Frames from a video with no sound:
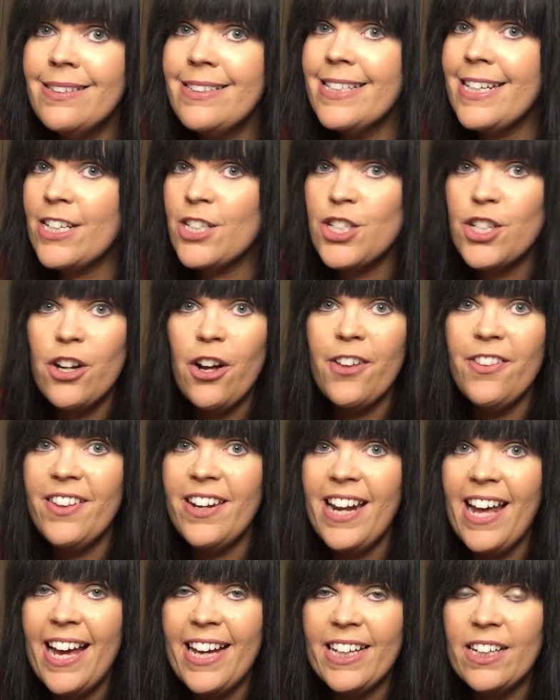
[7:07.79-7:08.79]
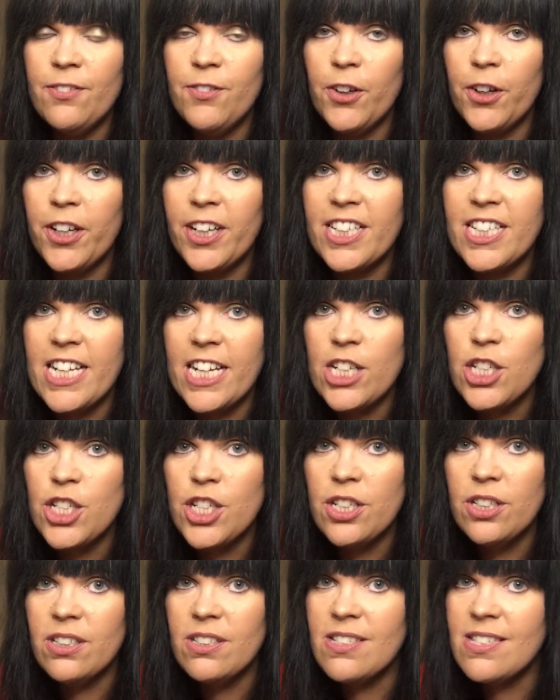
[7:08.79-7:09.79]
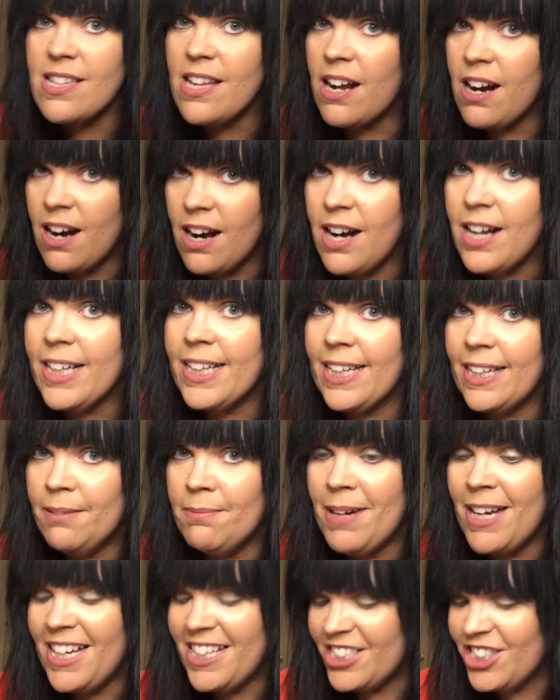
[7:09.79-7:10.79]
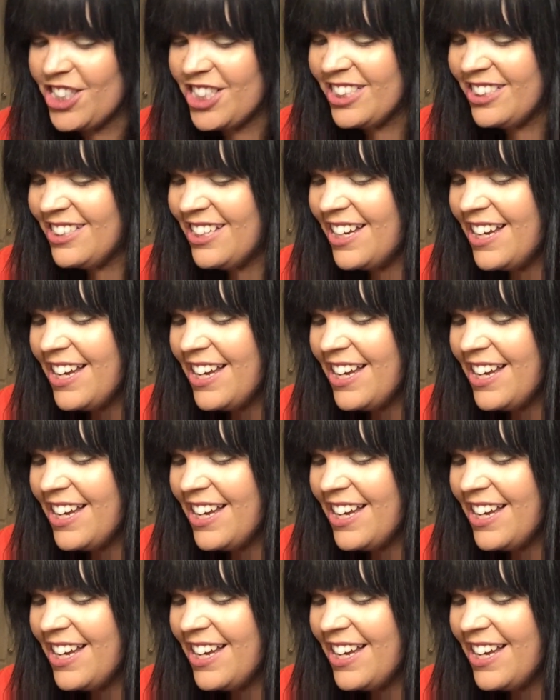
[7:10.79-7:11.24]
dishing out the negative unconditionals there, I can imagine.